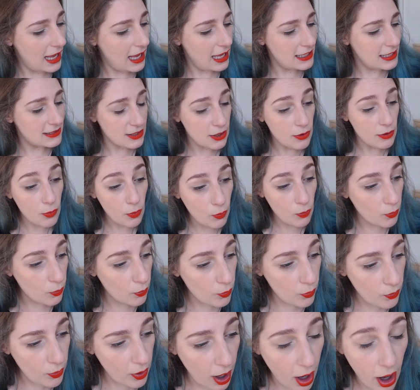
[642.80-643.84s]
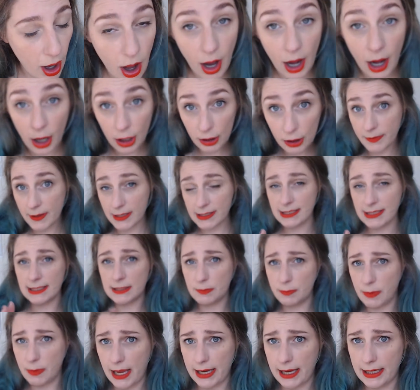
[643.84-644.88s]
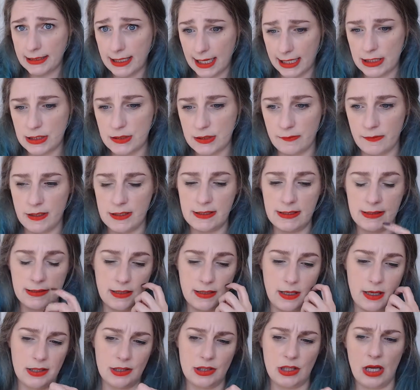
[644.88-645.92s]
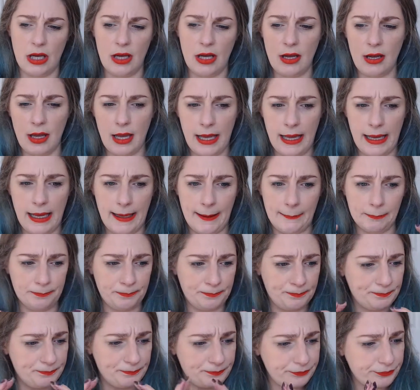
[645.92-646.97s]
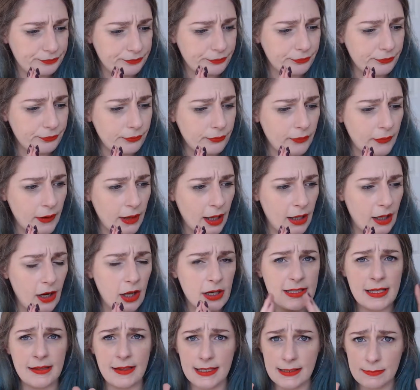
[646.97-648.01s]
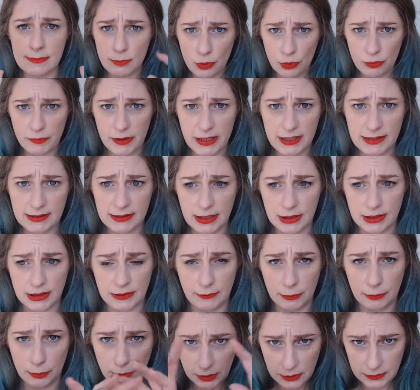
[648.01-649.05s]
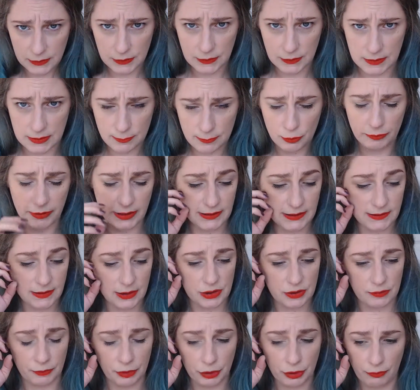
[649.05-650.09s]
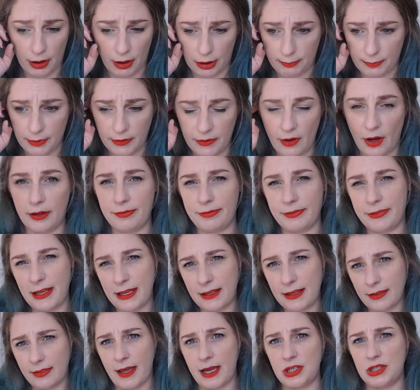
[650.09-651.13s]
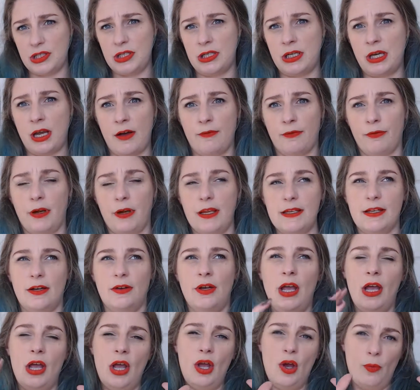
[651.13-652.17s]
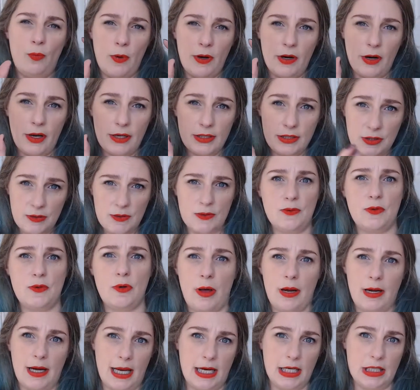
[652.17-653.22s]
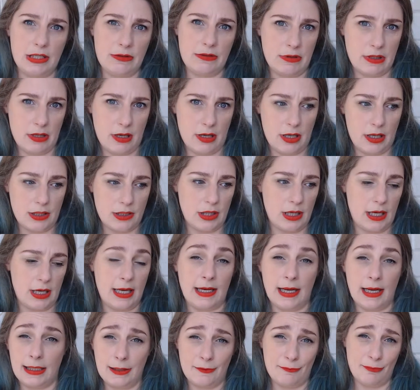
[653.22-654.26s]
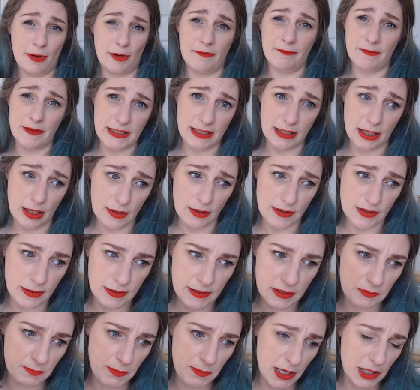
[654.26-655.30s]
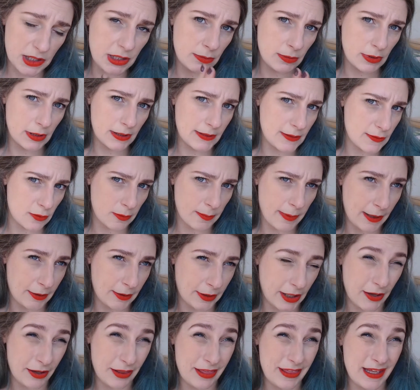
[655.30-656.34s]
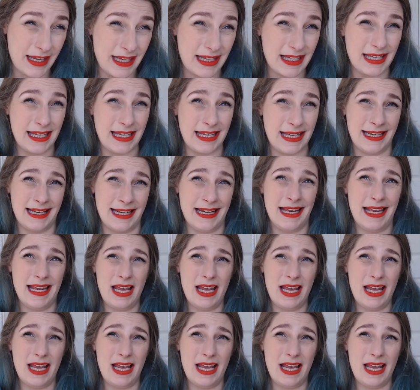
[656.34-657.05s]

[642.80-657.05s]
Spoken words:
So I hope that's explained nature versus nurture. Like I say, there's more research if you want to do some more research of your own, but I think that should cover it. So when I do talk about nature and nurture in any of my videos, especially when I talk about it, I think in